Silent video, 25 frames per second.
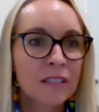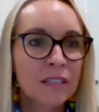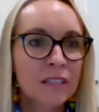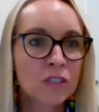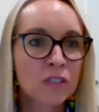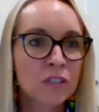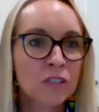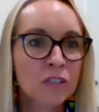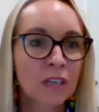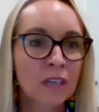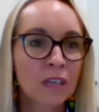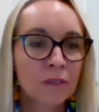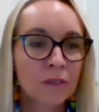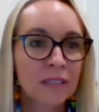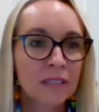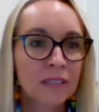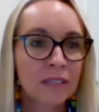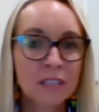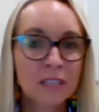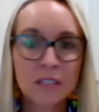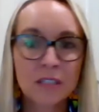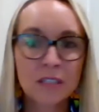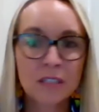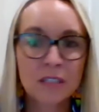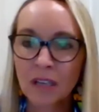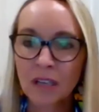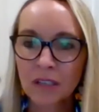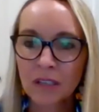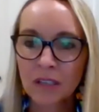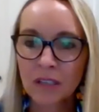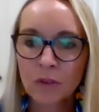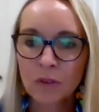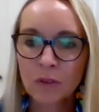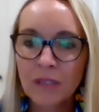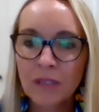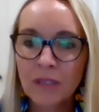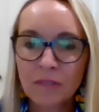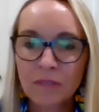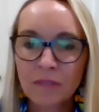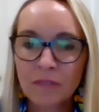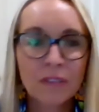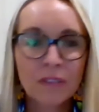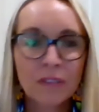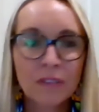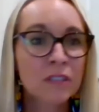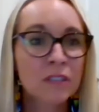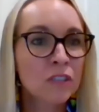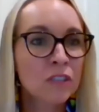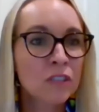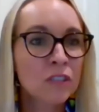it's genuine. There's grief,
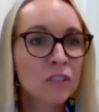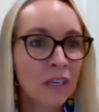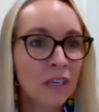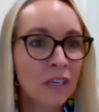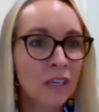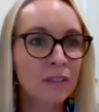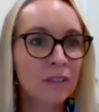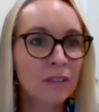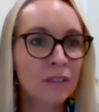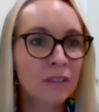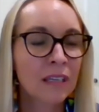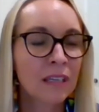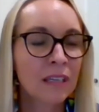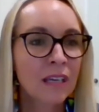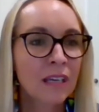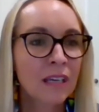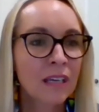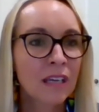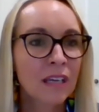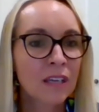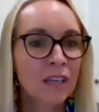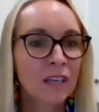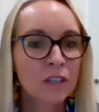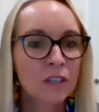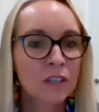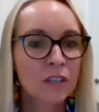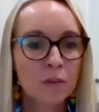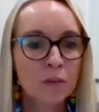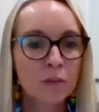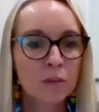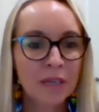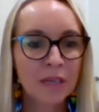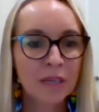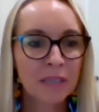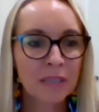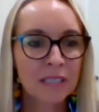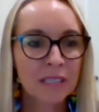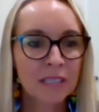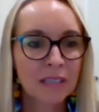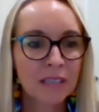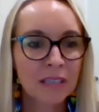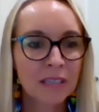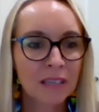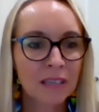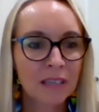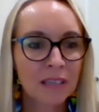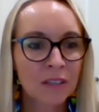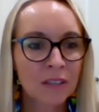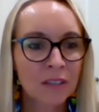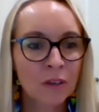it's genuine. You know, but
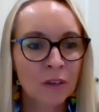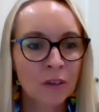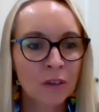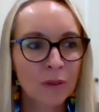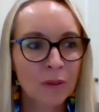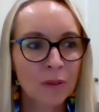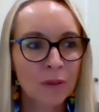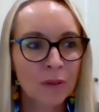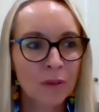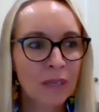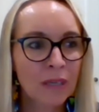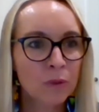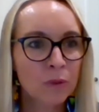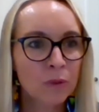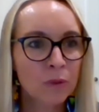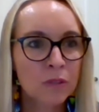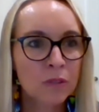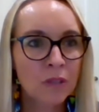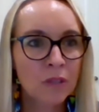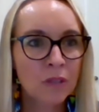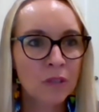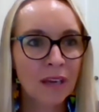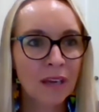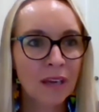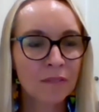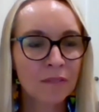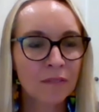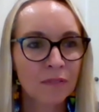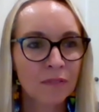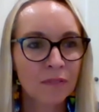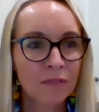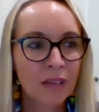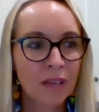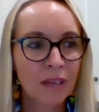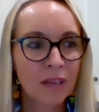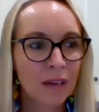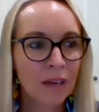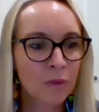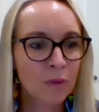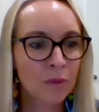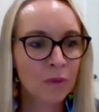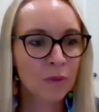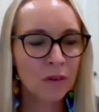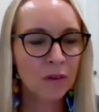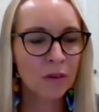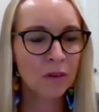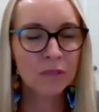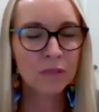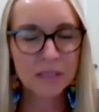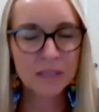you know, we also have, we
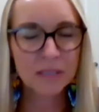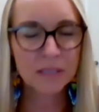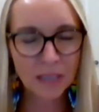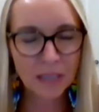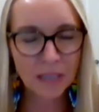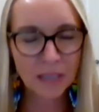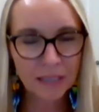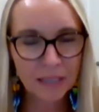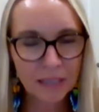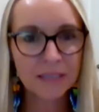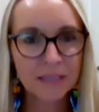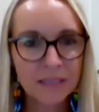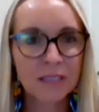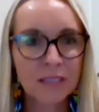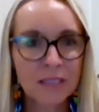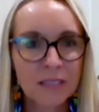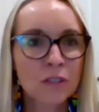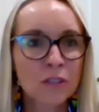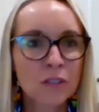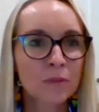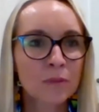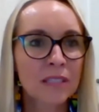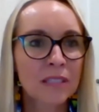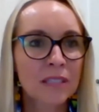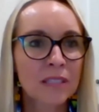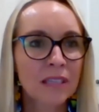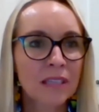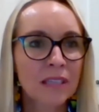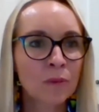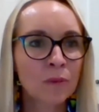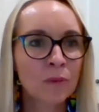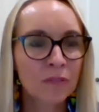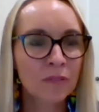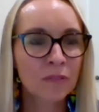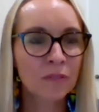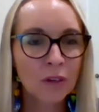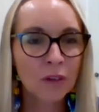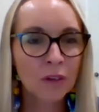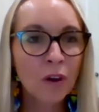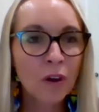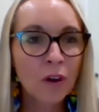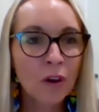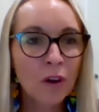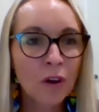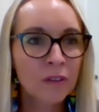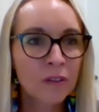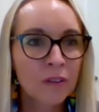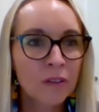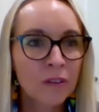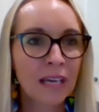are resilient as humans, and we've got
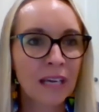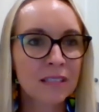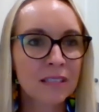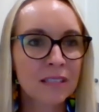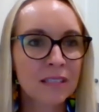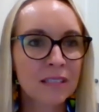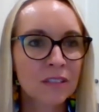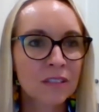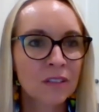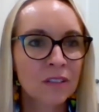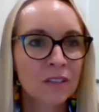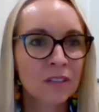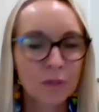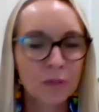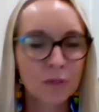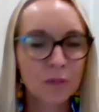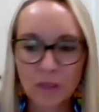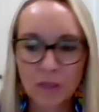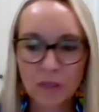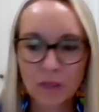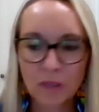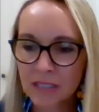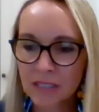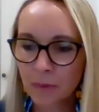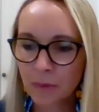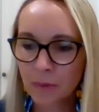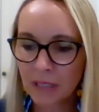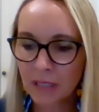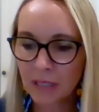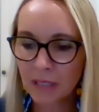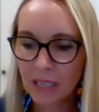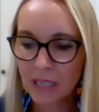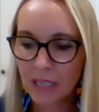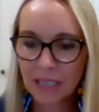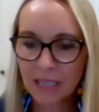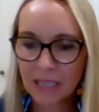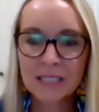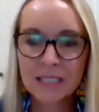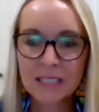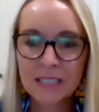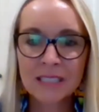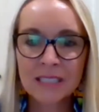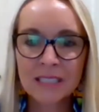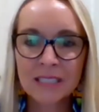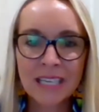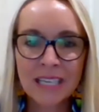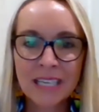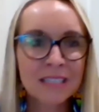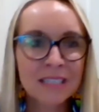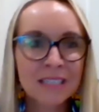to own that, you know, and we've got to say, well, let's
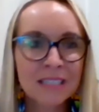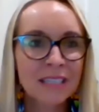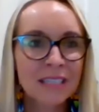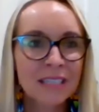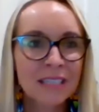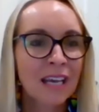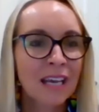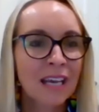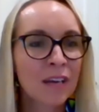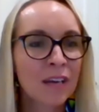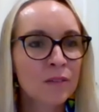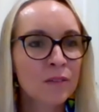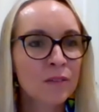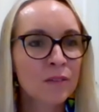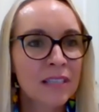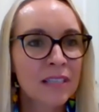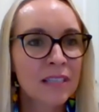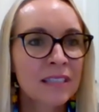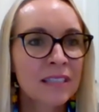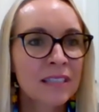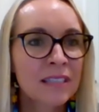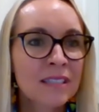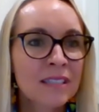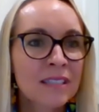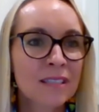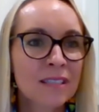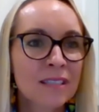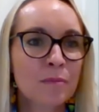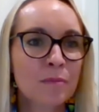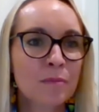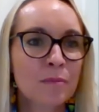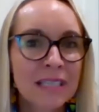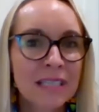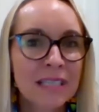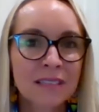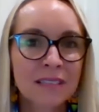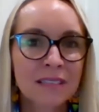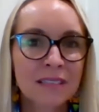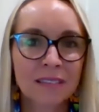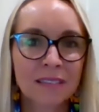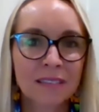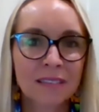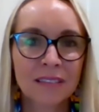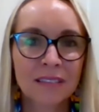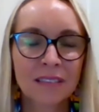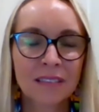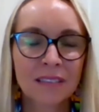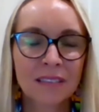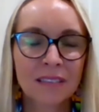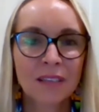test. And resilience is a
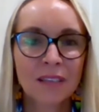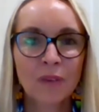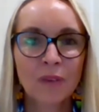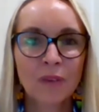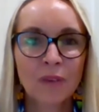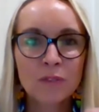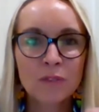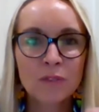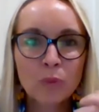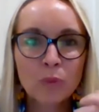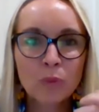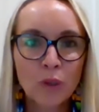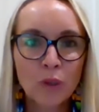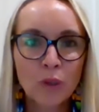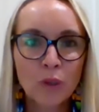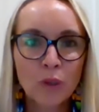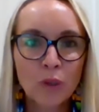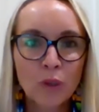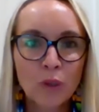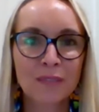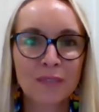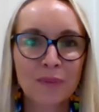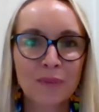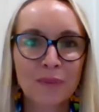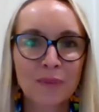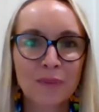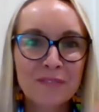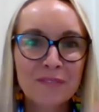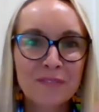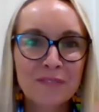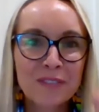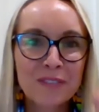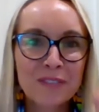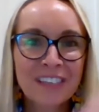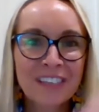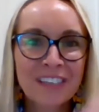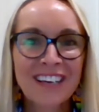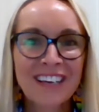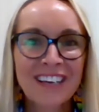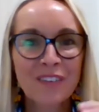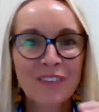muscle. We have to work it. We have to,